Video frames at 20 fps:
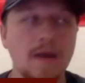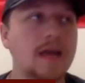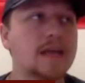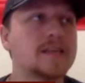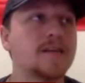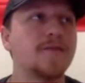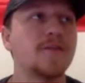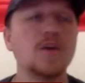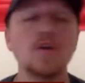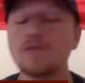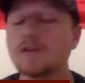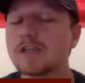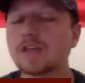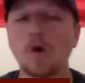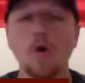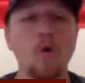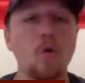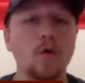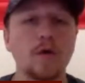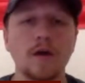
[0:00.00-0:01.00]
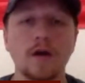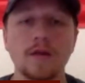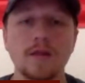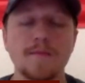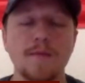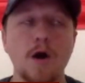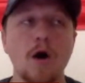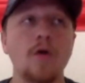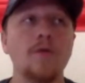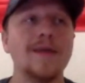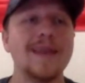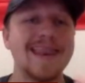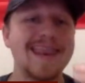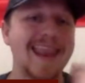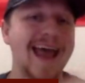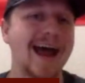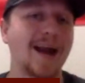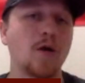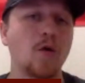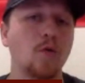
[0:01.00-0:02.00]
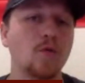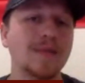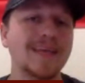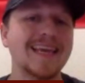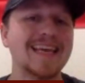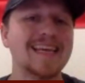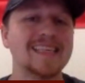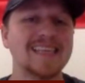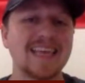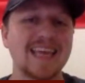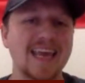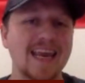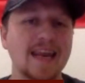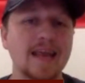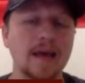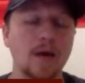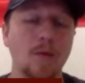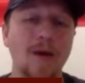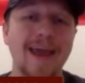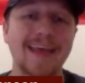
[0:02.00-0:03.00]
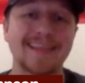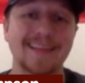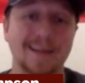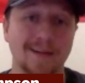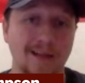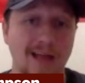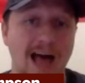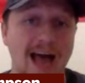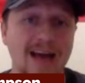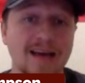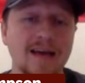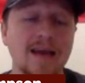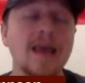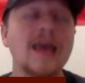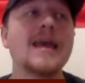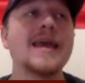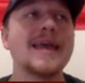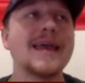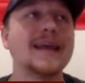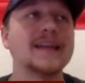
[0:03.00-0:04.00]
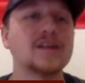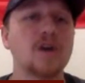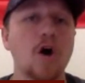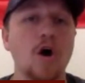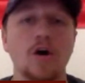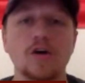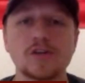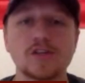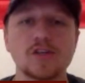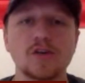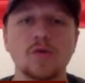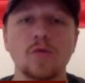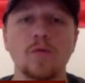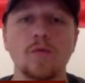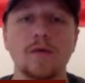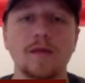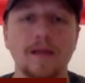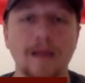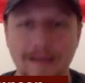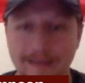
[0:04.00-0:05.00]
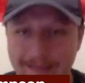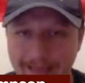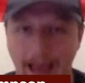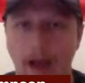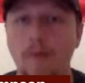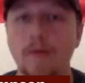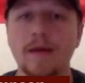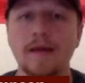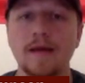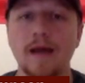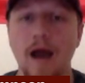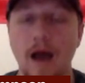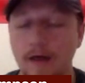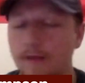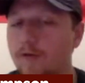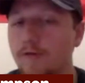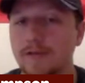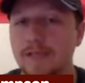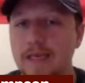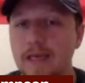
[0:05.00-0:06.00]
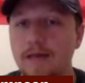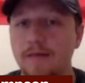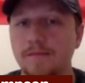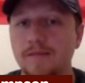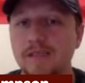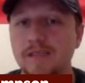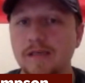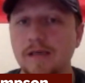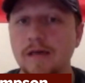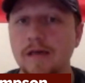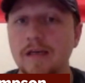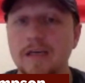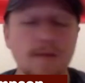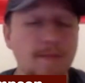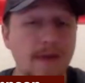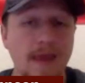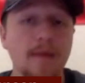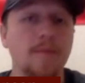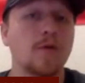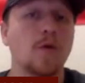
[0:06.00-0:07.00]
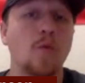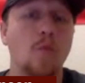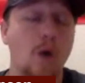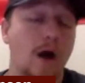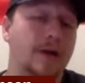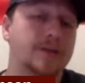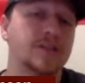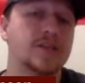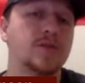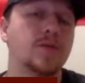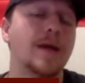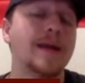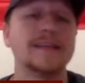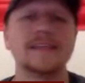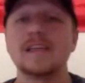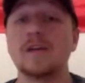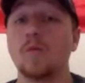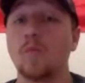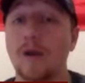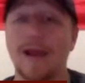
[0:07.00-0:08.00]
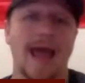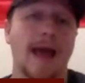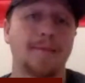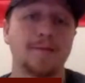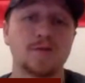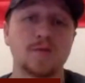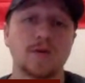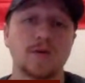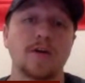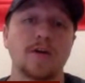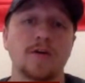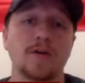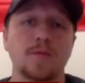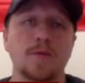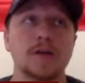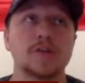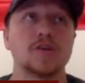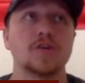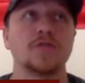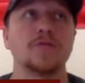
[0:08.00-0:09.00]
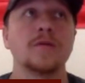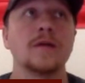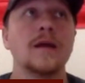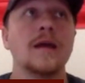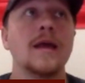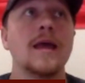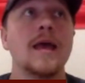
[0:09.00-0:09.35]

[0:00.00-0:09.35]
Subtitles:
Because if you just holding on the ball, not only is eating away at the clock, it's also allowing other teams to be able to watch you and see what happens when you're under pressure.